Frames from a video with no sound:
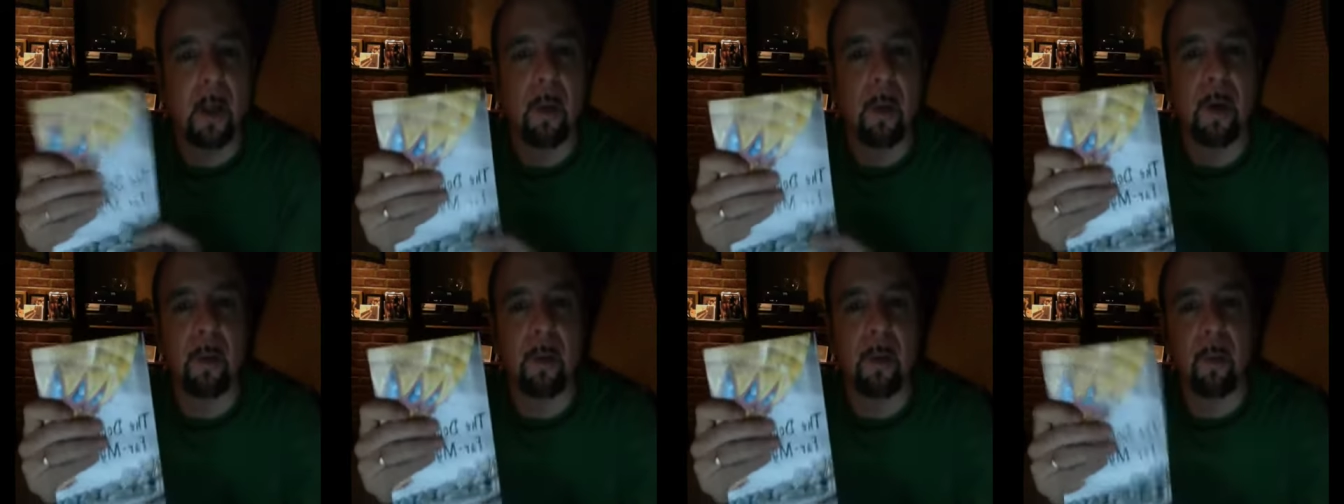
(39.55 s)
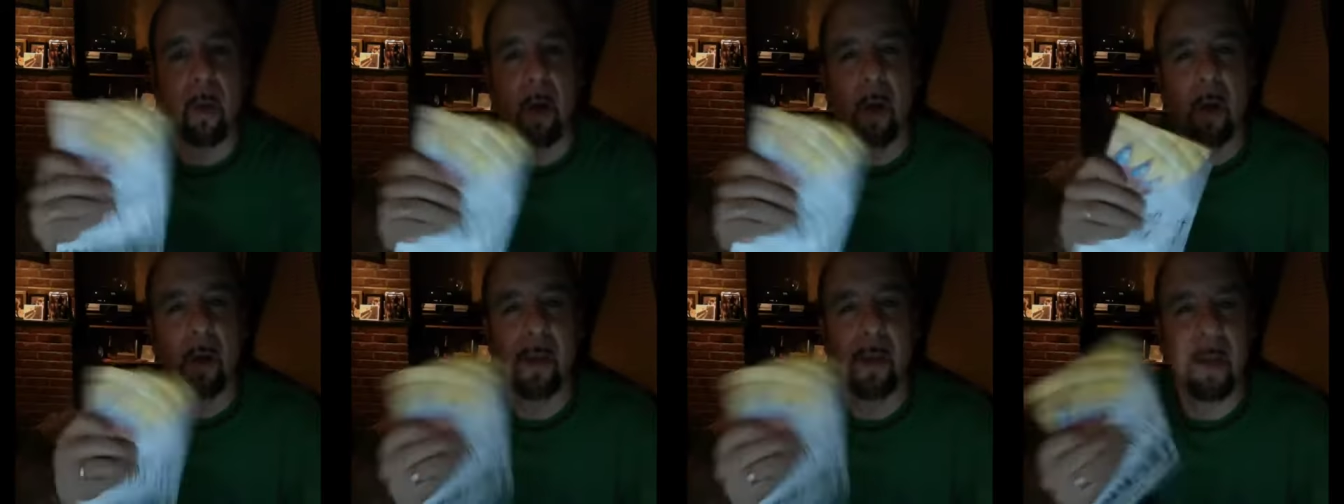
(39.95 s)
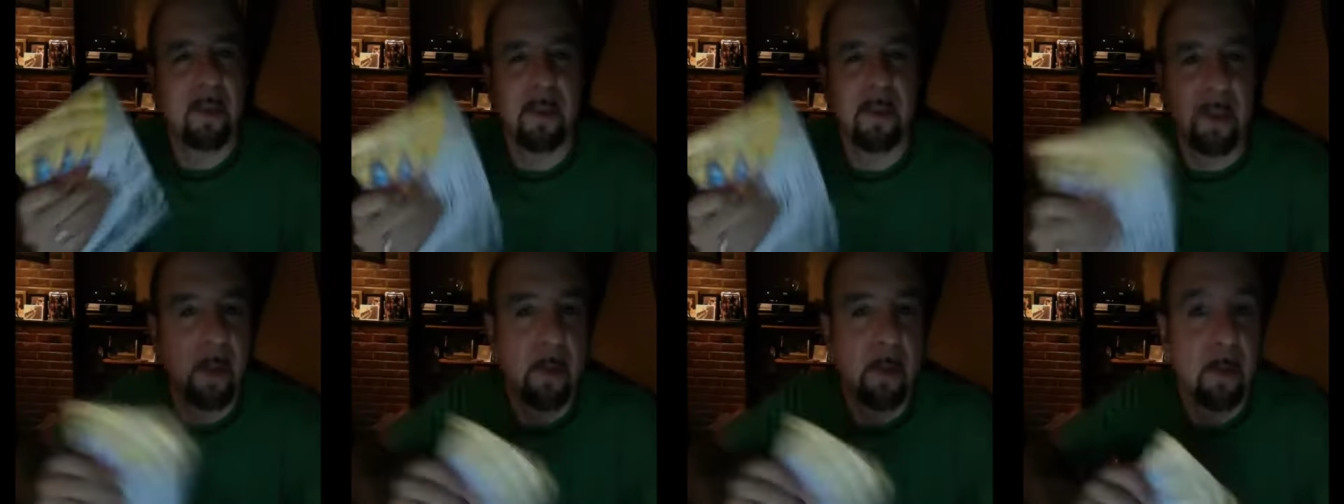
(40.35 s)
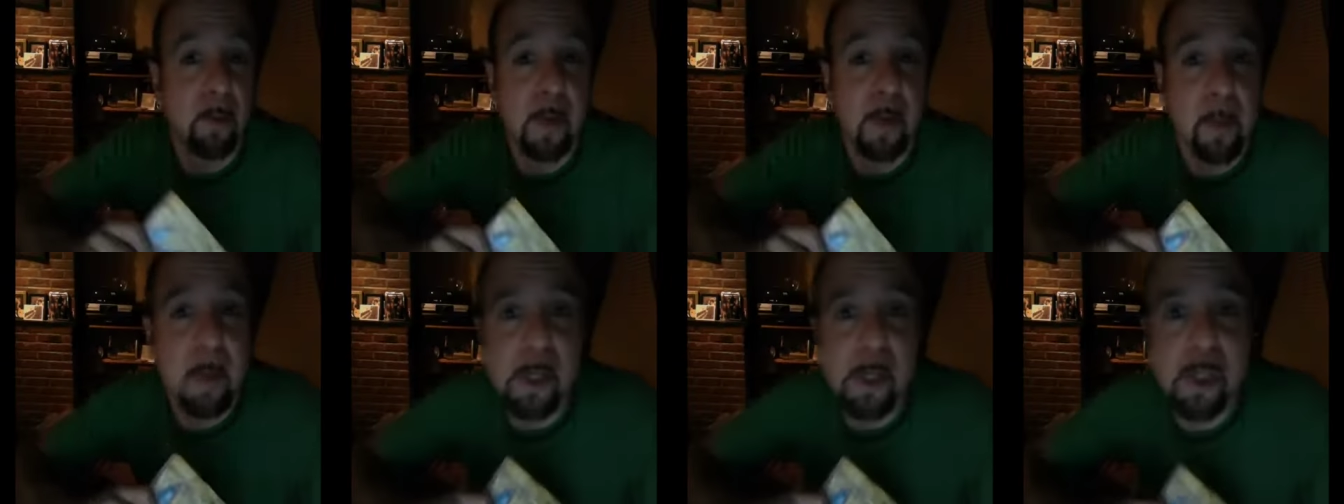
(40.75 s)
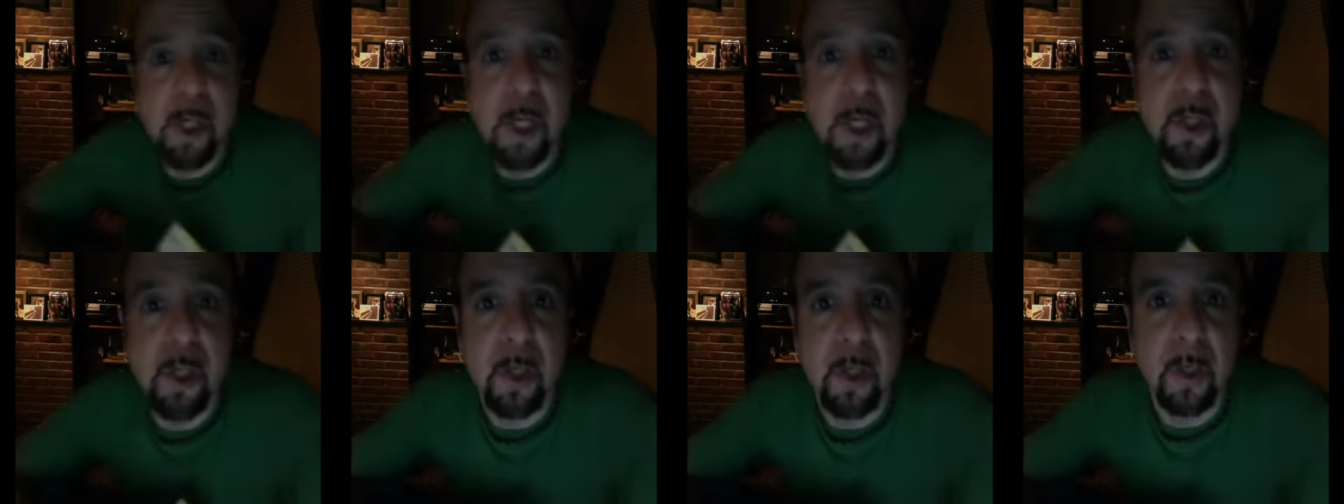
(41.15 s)
Well, easy. It's the
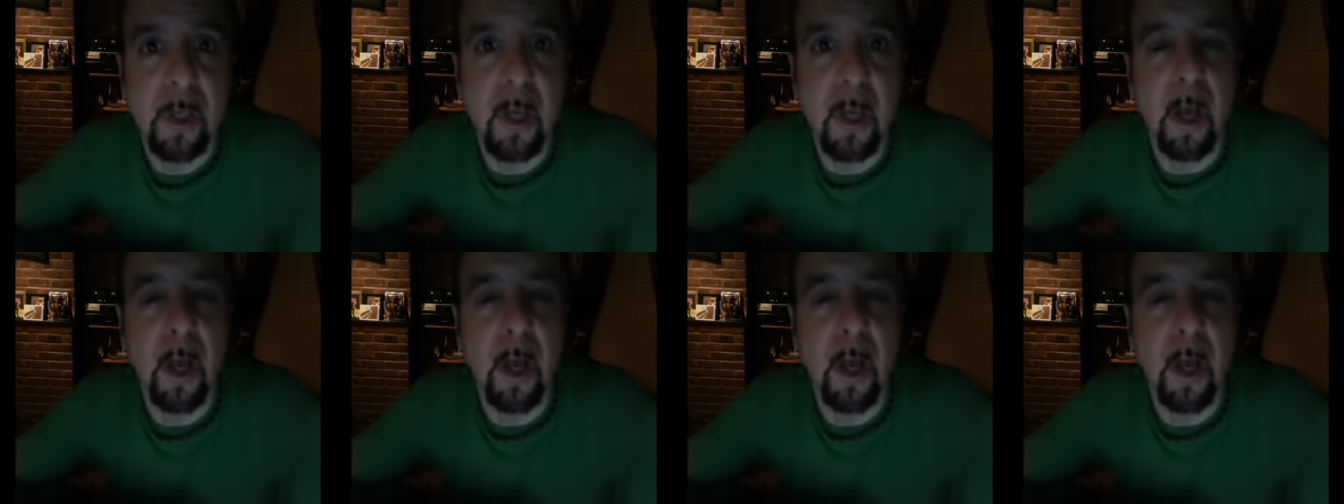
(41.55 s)
imagination.